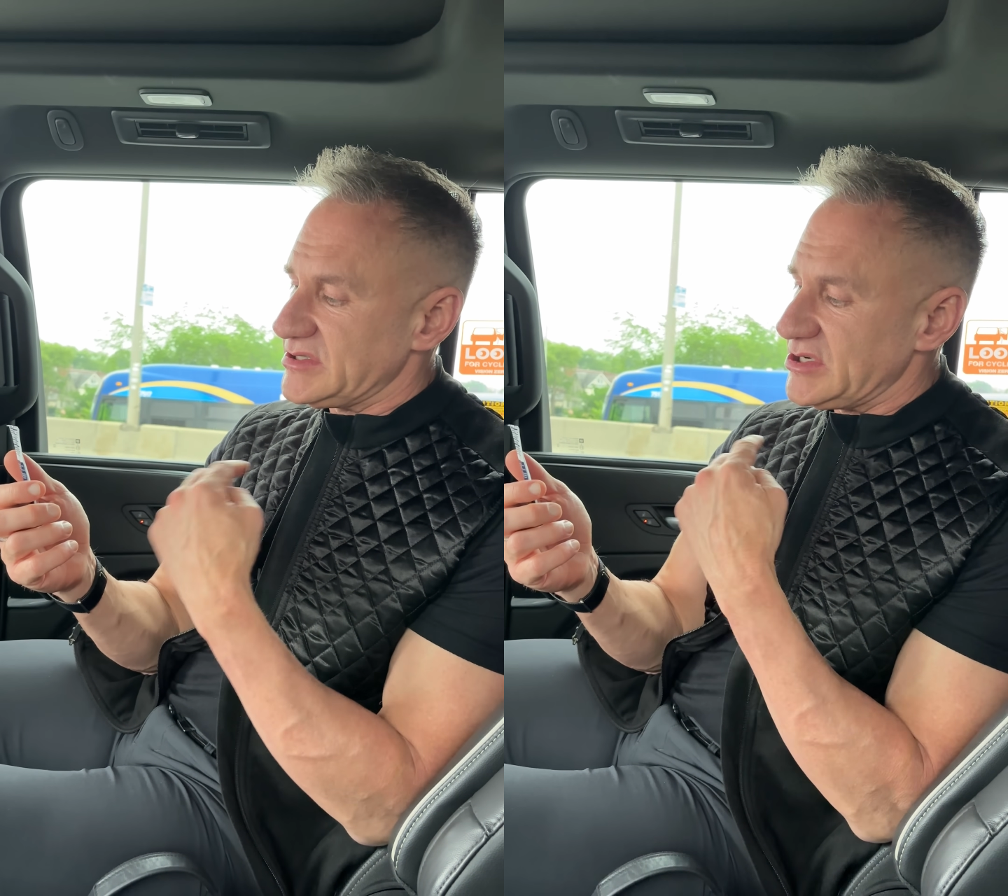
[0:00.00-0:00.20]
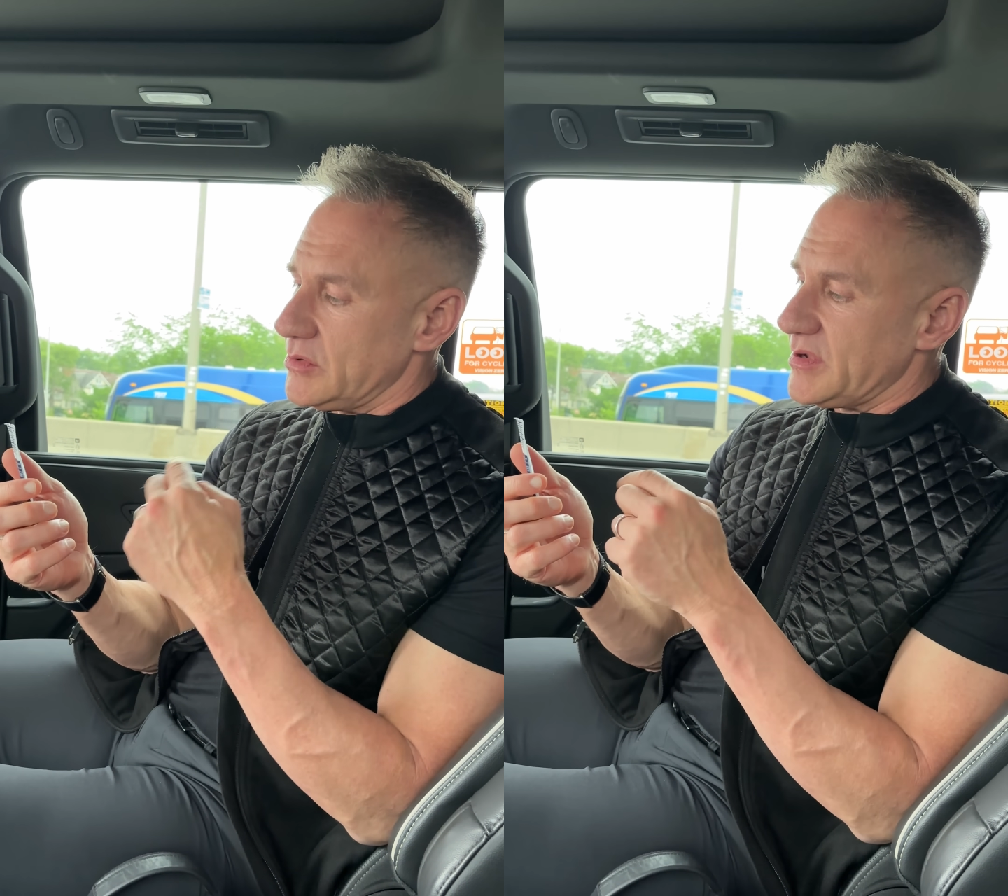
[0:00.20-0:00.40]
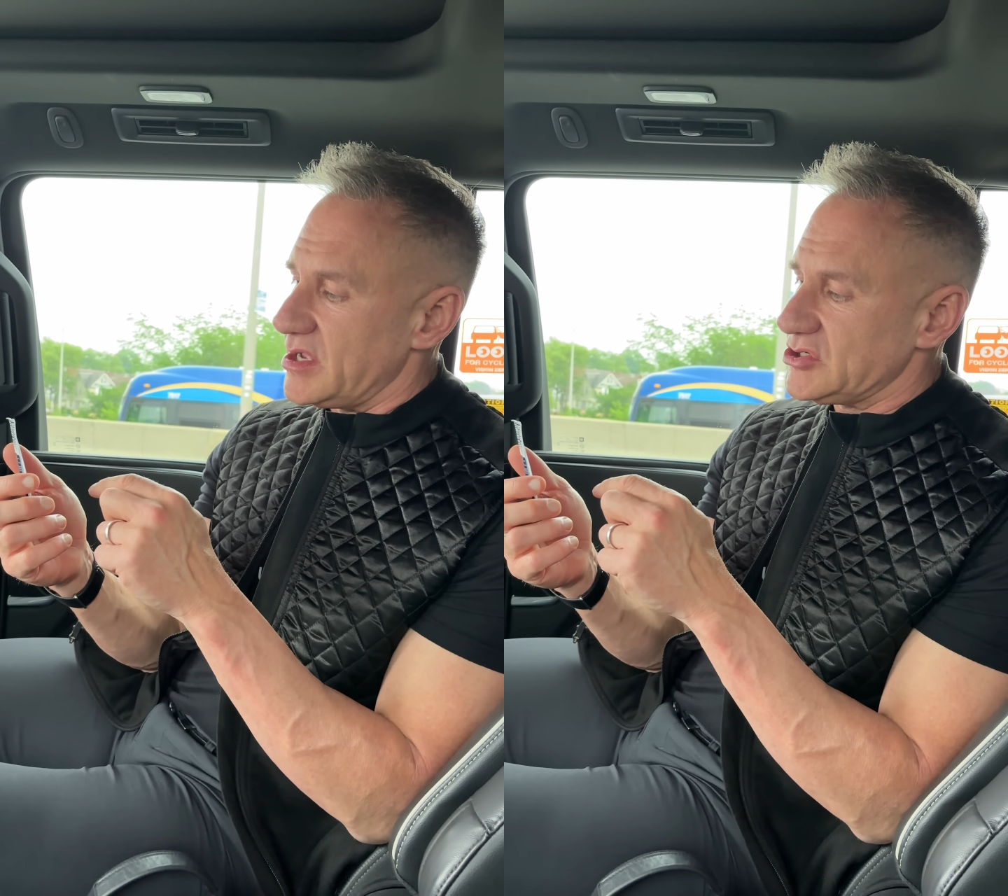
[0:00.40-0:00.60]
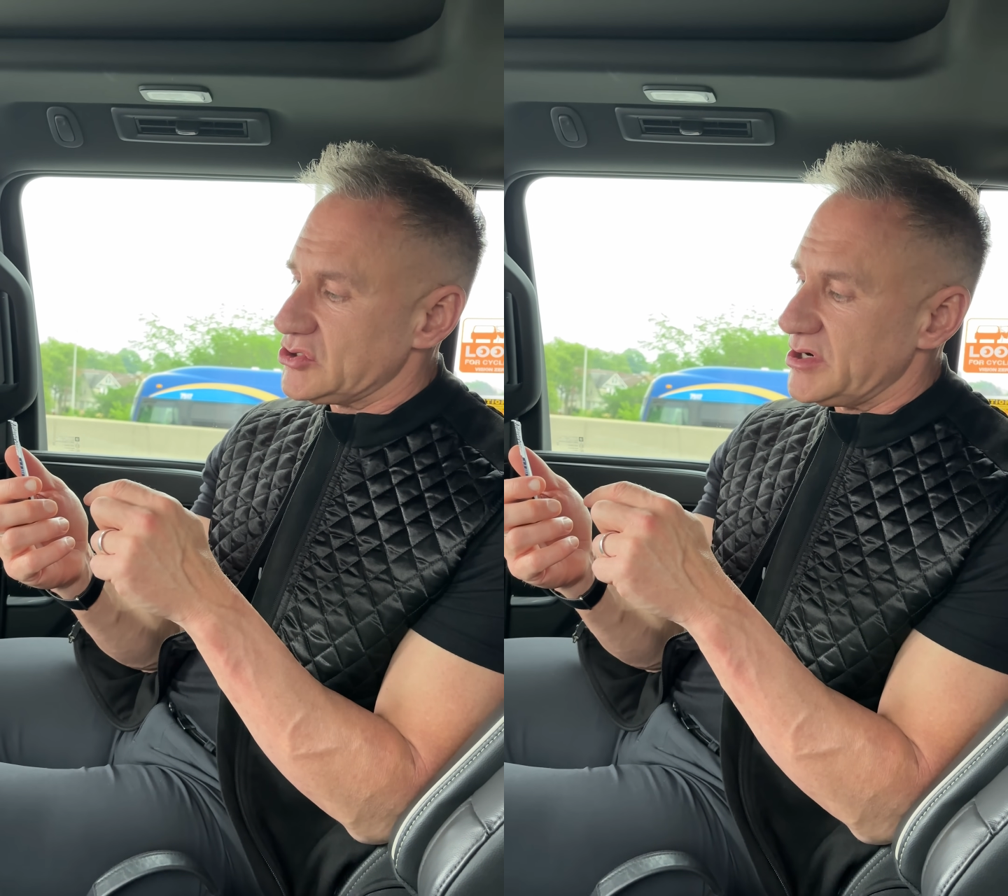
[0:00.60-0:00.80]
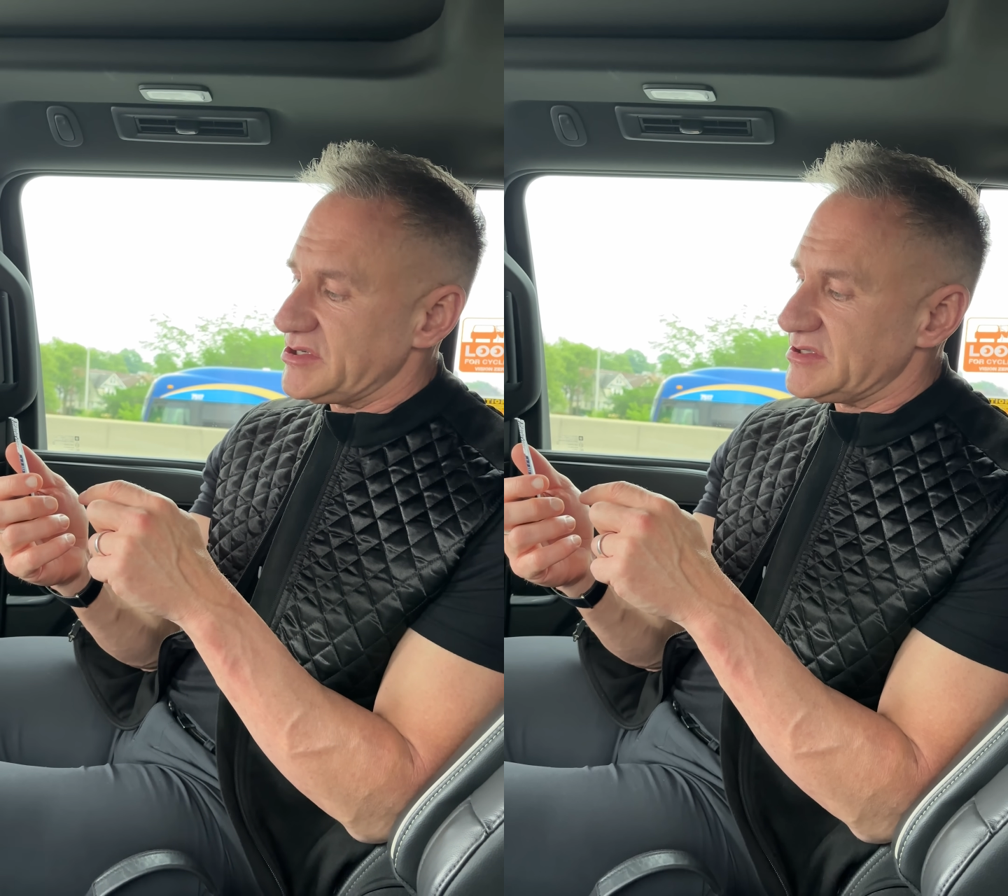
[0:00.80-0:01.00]
serum
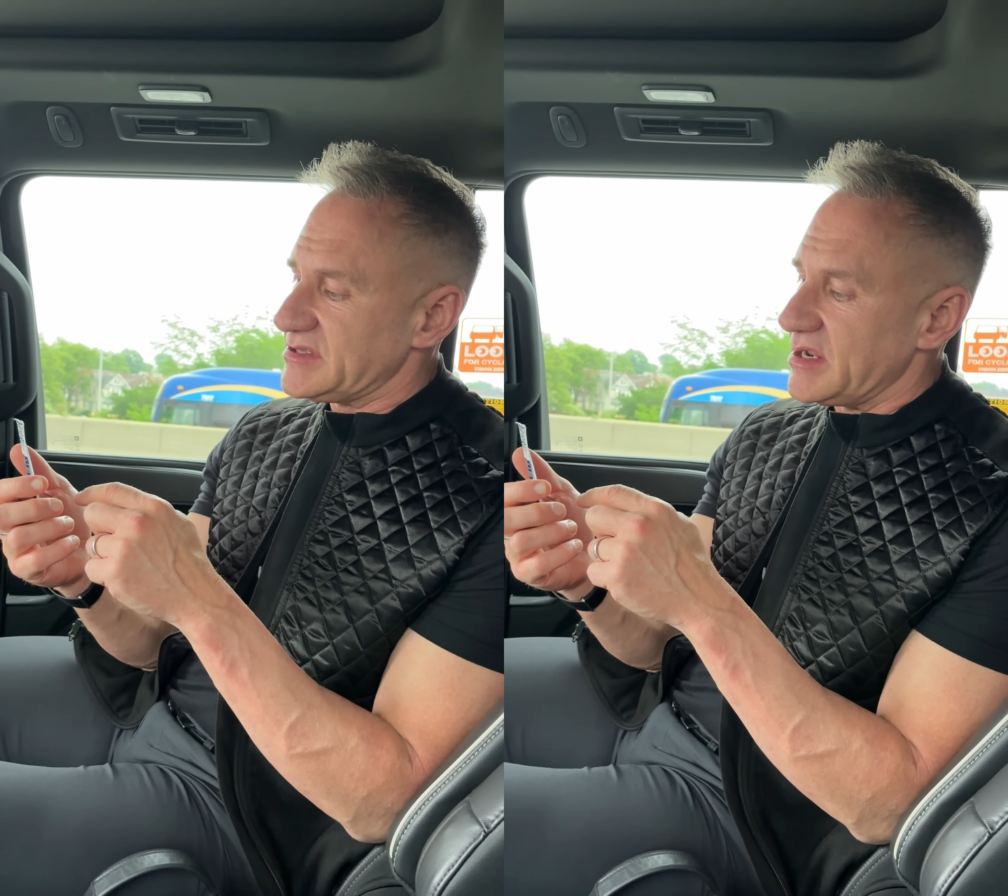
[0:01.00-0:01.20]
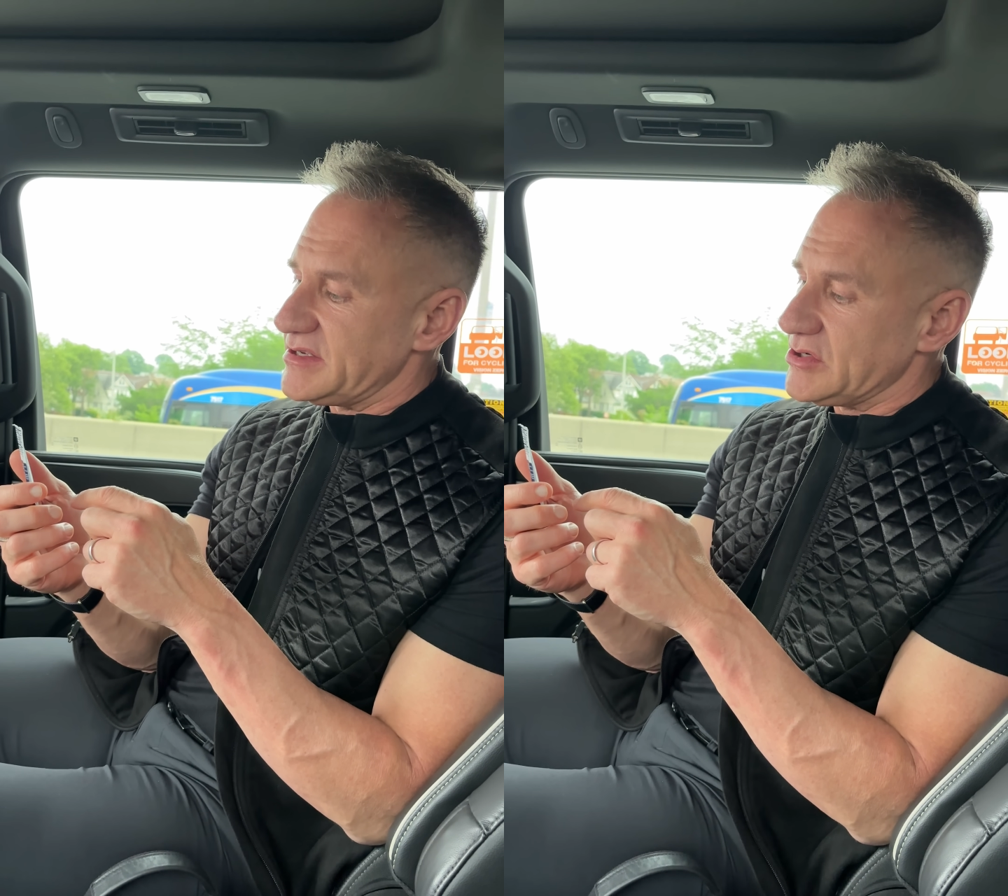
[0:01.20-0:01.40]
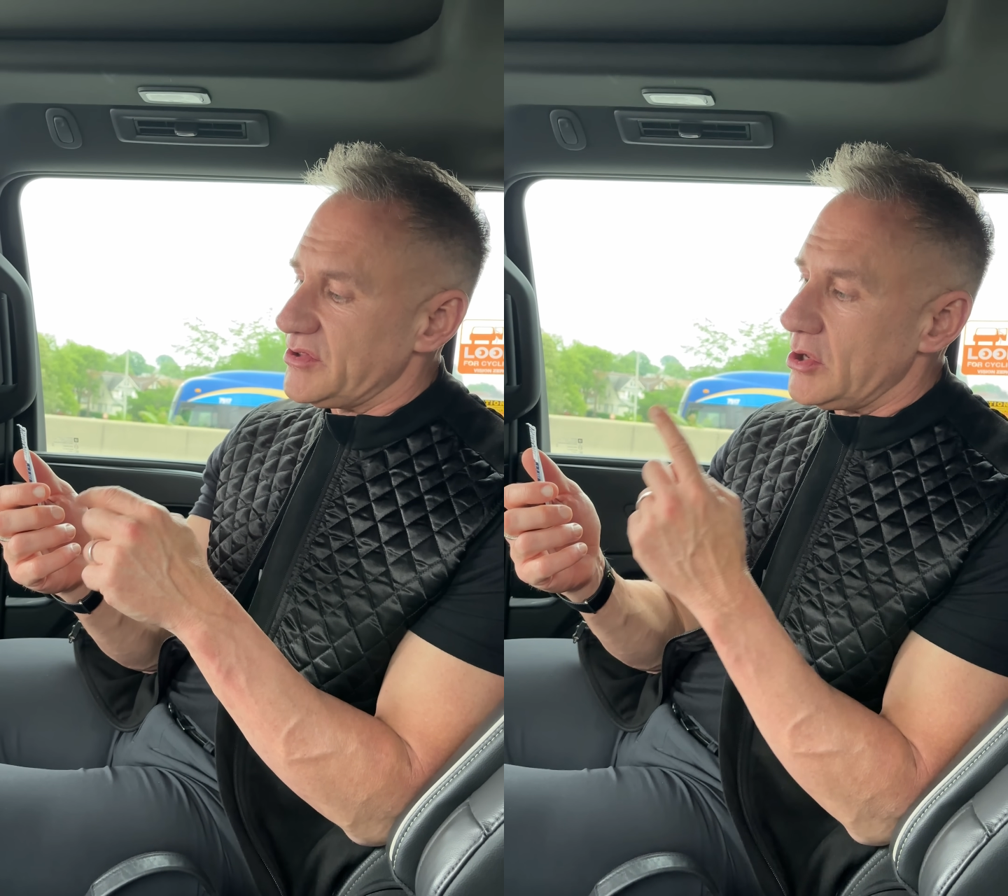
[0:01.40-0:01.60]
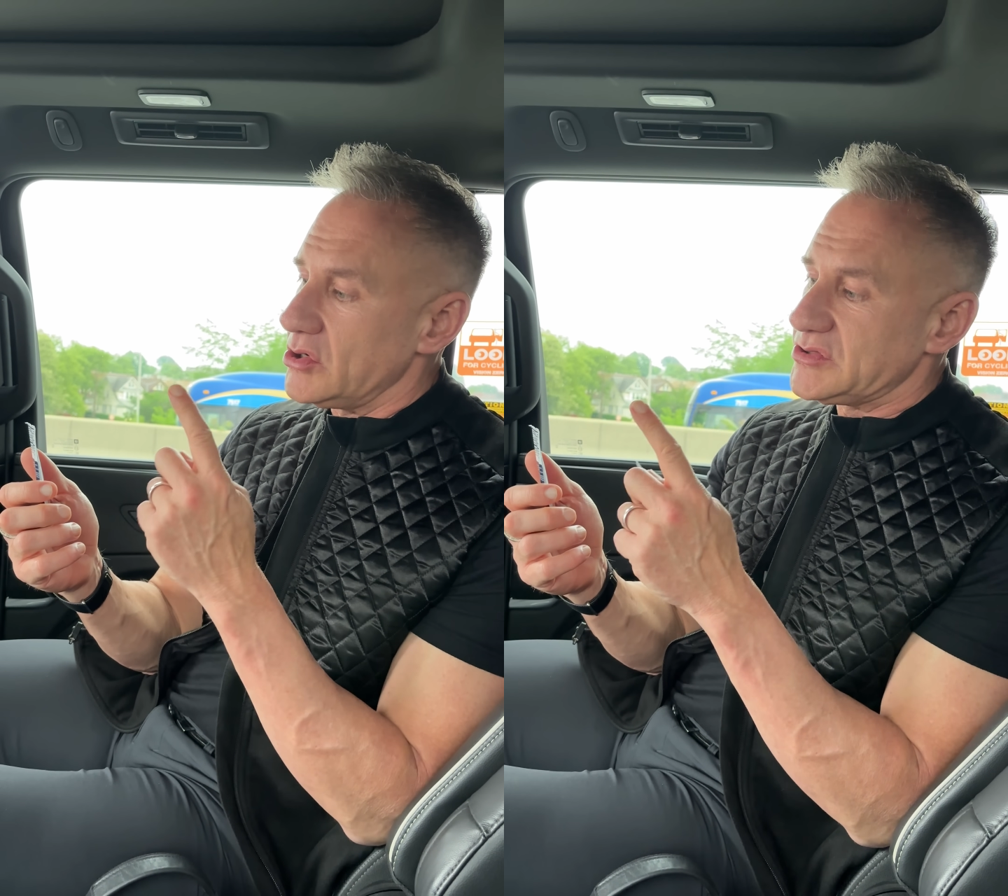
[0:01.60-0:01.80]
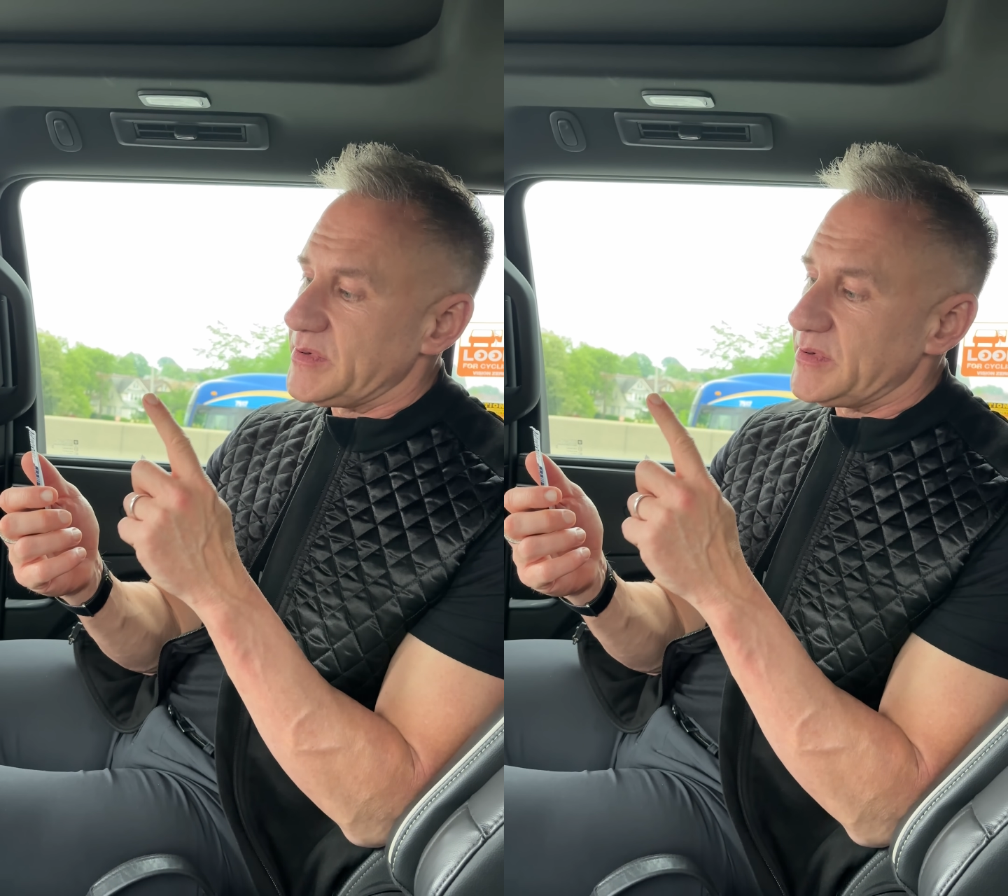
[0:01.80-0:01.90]
concentration studies on those,